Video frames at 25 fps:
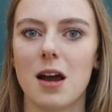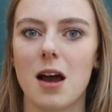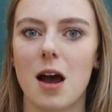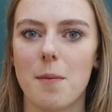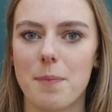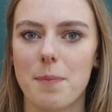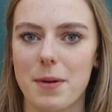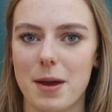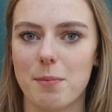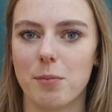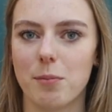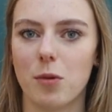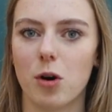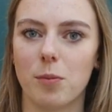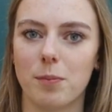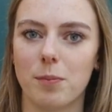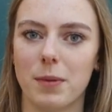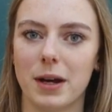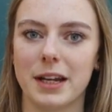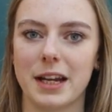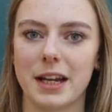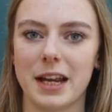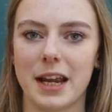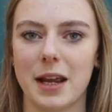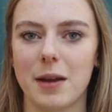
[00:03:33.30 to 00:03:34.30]
a bit more
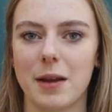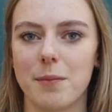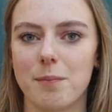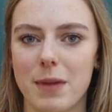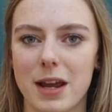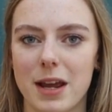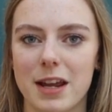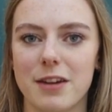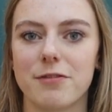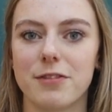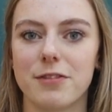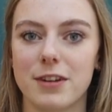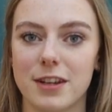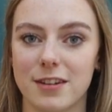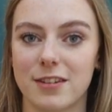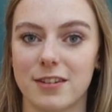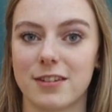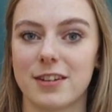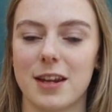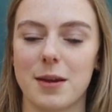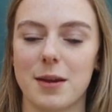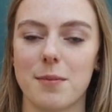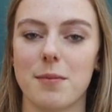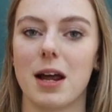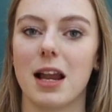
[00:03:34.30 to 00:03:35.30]
money, made these
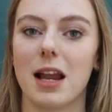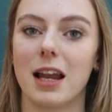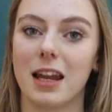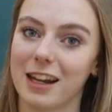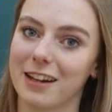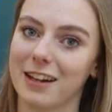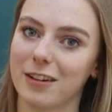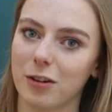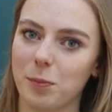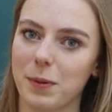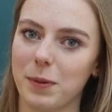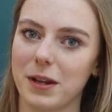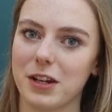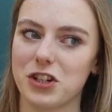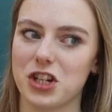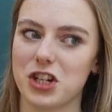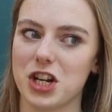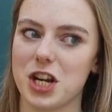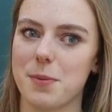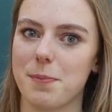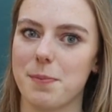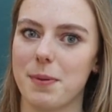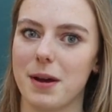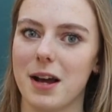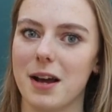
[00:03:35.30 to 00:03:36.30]
seem a little bit
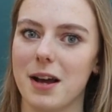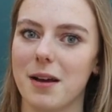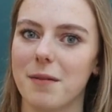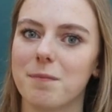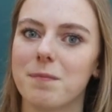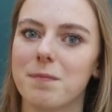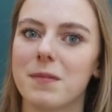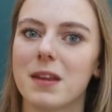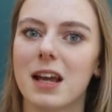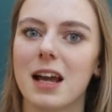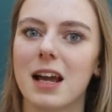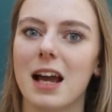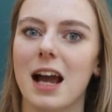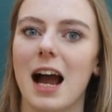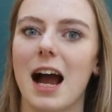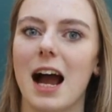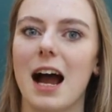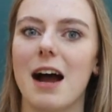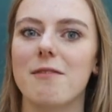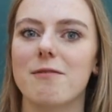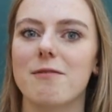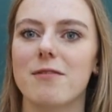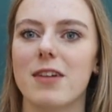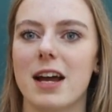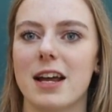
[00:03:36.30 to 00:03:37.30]
cheaper.
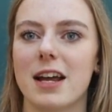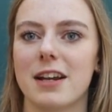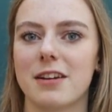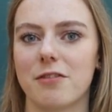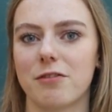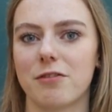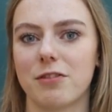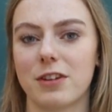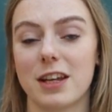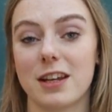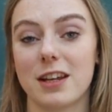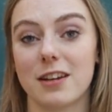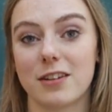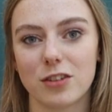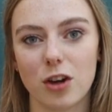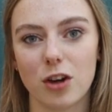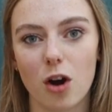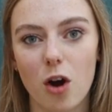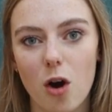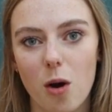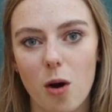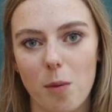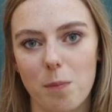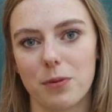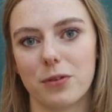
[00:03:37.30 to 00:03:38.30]
And then the
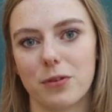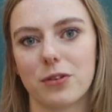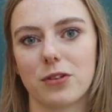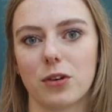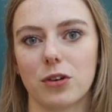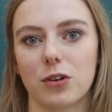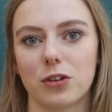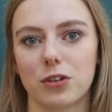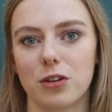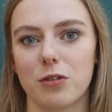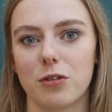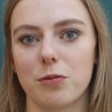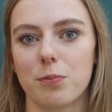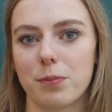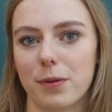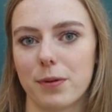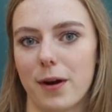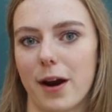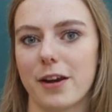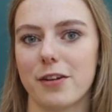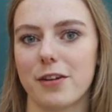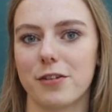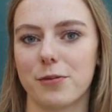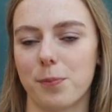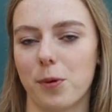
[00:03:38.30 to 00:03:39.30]
top sort of
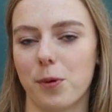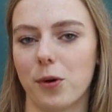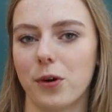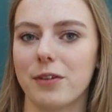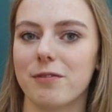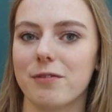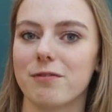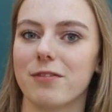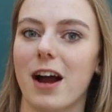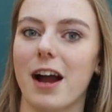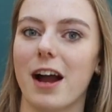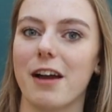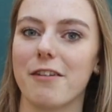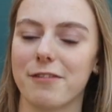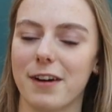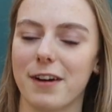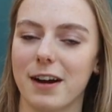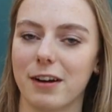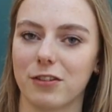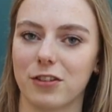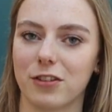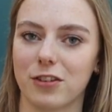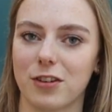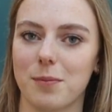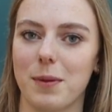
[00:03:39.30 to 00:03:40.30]
price point that I
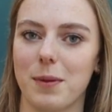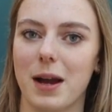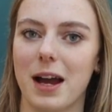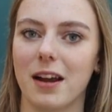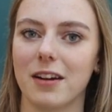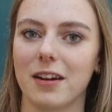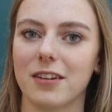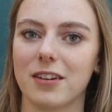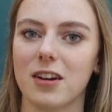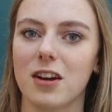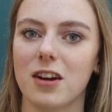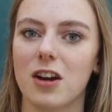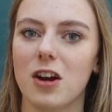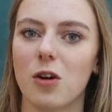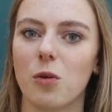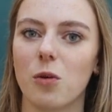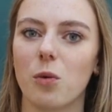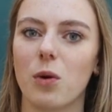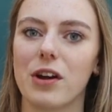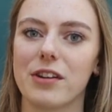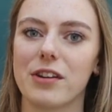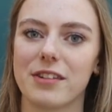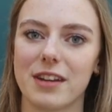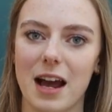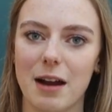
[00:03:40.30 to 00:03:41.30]
found some at
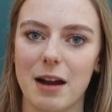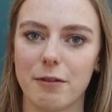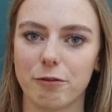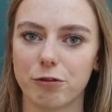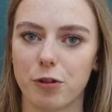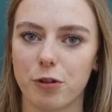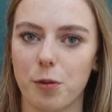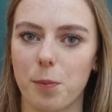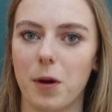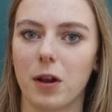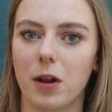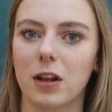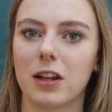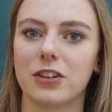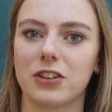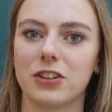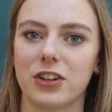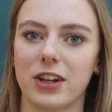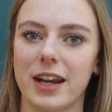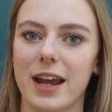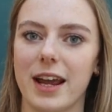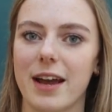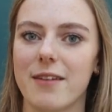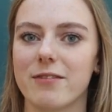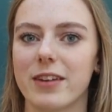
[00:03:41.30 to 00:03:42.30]
was
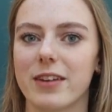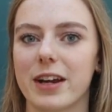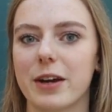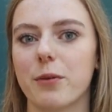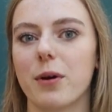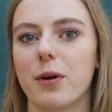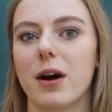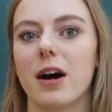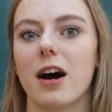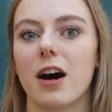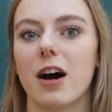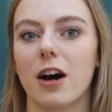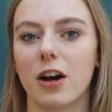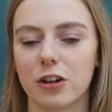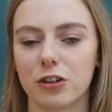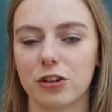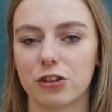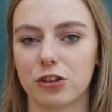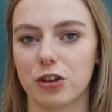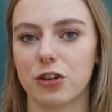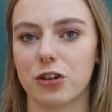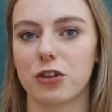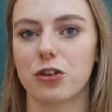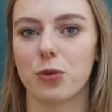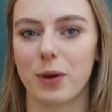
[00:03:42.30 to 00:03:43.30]
Anthropology, and they were
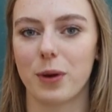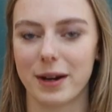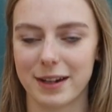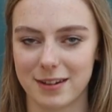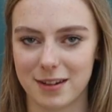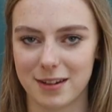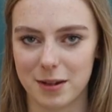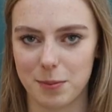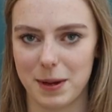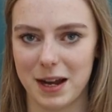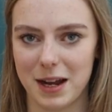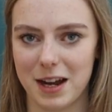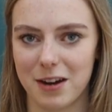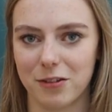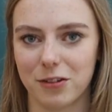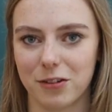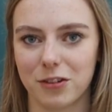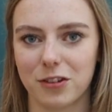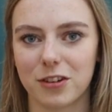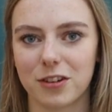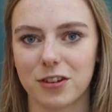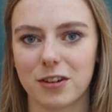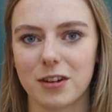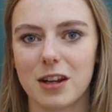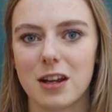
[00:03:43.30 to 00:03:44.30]

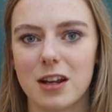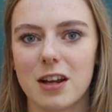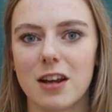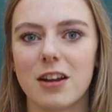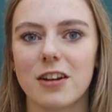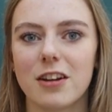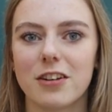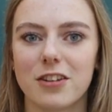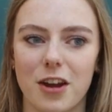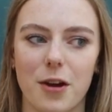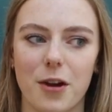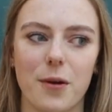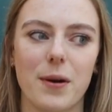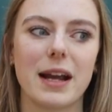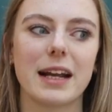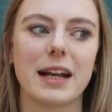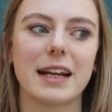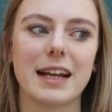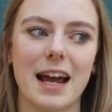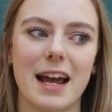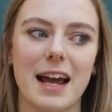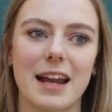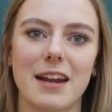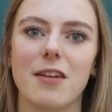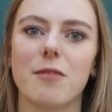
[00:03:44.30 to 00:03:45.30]
£120. So
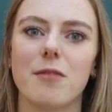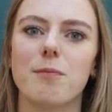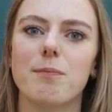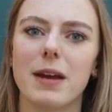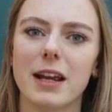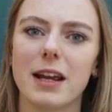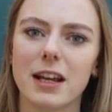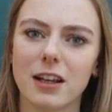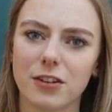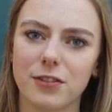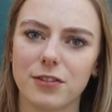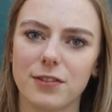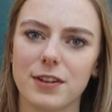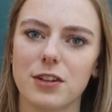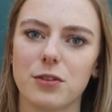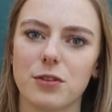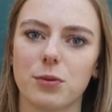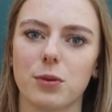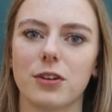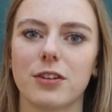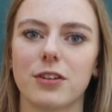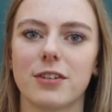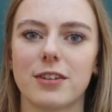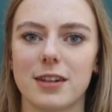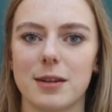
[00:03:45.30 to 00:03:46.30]
again, makes these
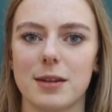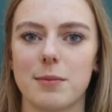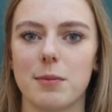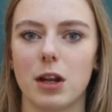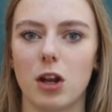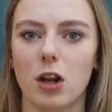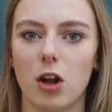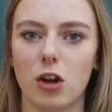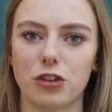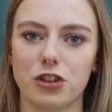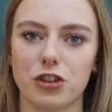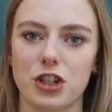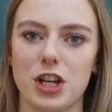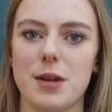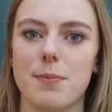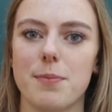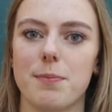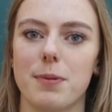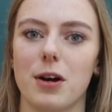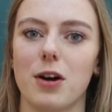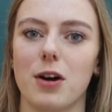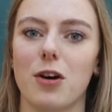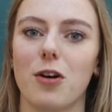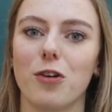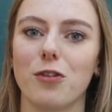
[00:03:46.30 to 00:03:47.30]
ones seem a lot
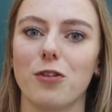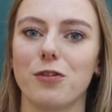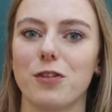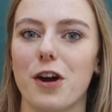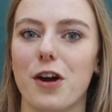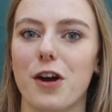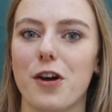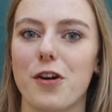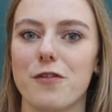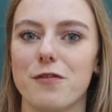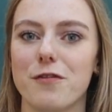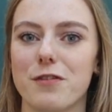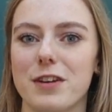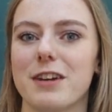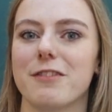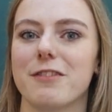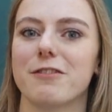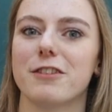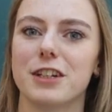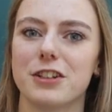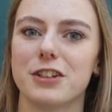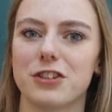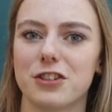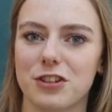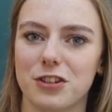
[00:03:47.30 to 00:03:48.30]
cheaper, although the
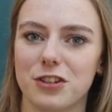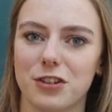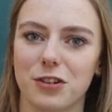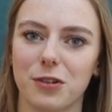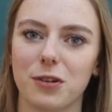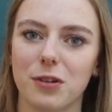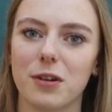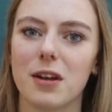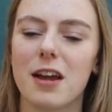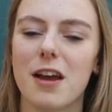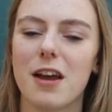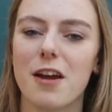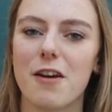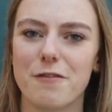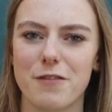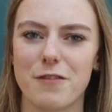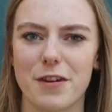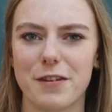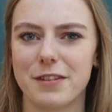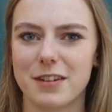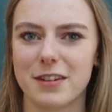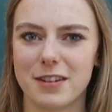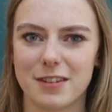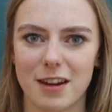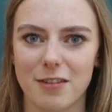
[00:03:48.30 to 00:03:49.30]
original
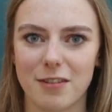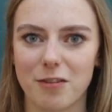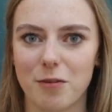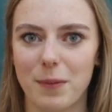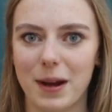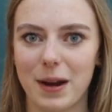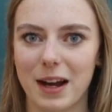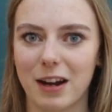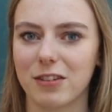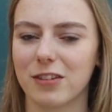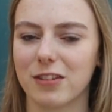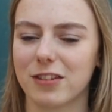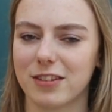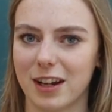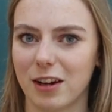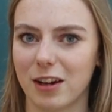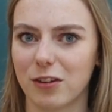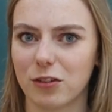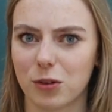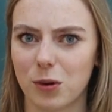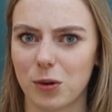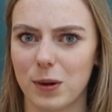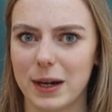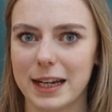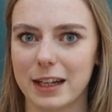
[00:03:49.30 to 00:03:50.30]
£57
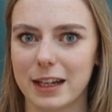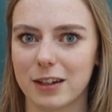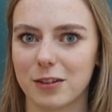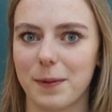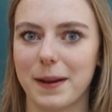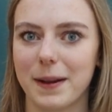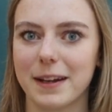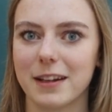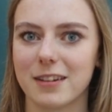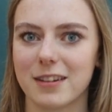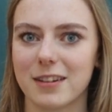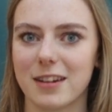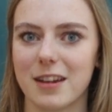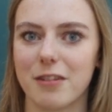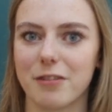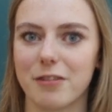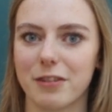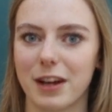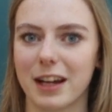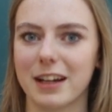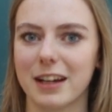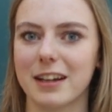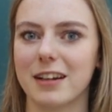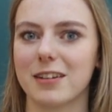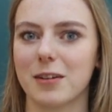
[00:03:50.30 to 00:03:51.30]
sounds quite expensive
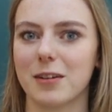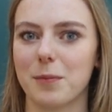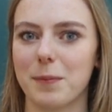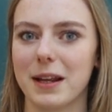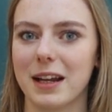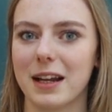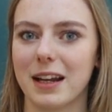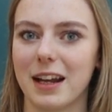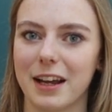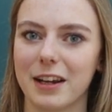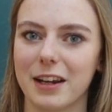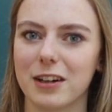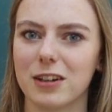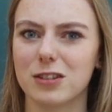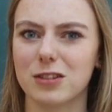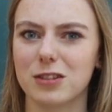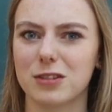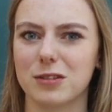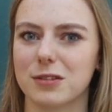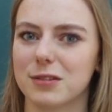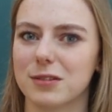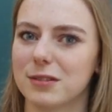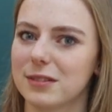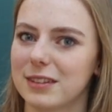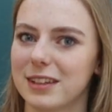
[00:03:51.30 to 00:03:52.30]
and it's a bit like,
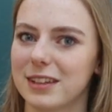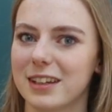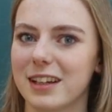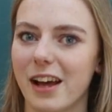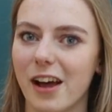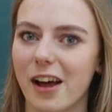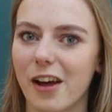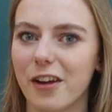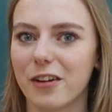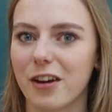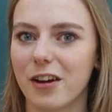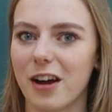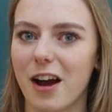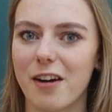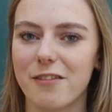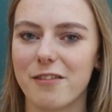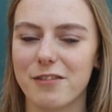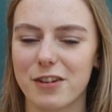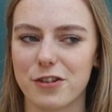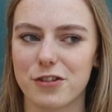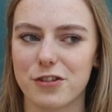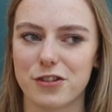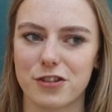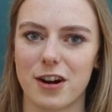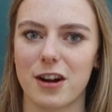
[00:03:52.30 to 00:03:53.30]
oh, are
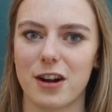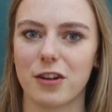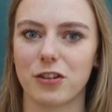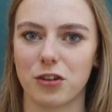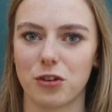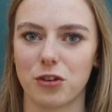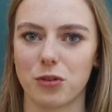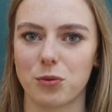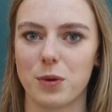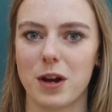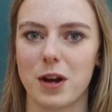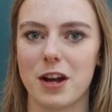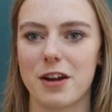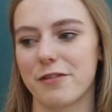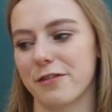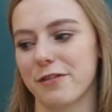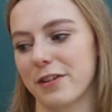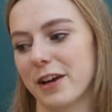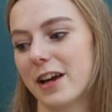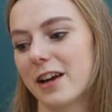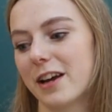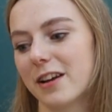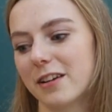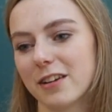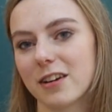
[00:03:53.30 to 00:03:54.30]
those trousers worth
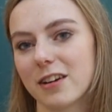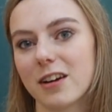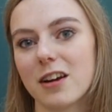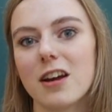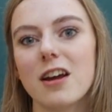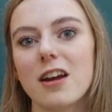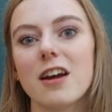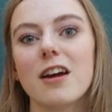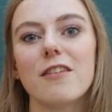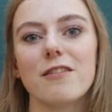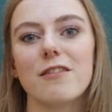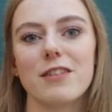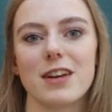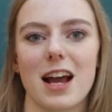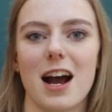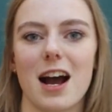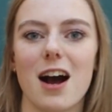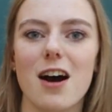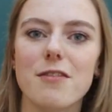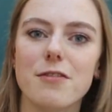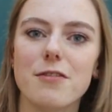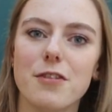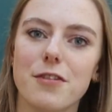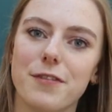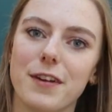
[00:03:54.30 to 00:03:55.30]
it? The
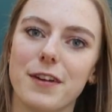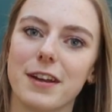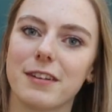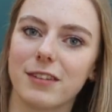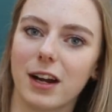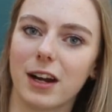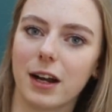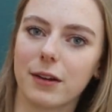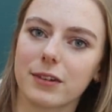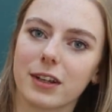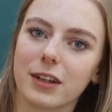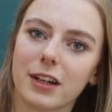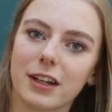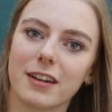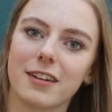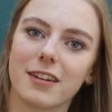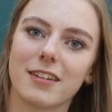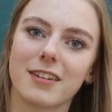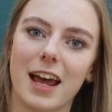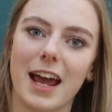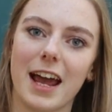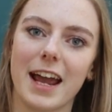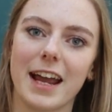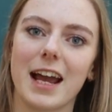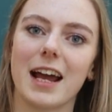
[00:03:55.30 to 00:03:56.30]
other thing that I'm going to
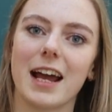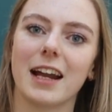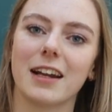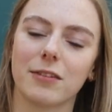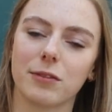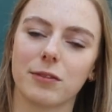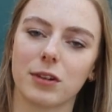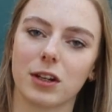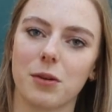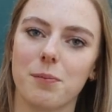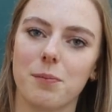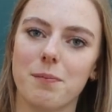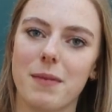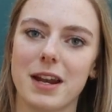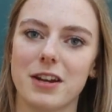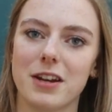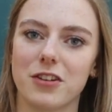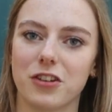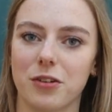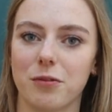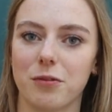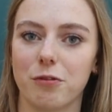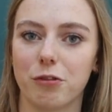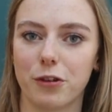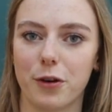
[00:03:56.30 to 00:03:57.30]
say and I'm going to
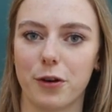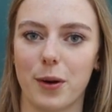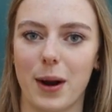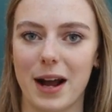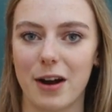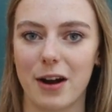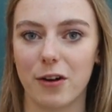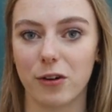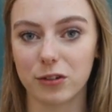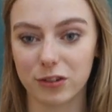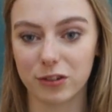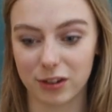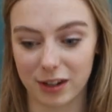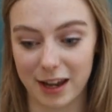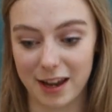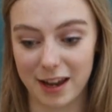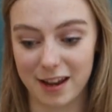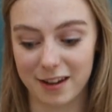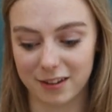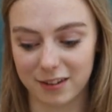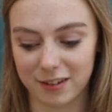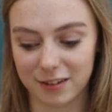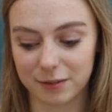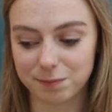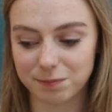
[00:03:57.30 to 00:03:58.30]
mention throughout
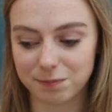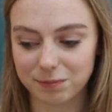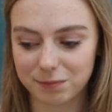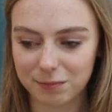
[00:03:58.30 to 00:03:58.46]
is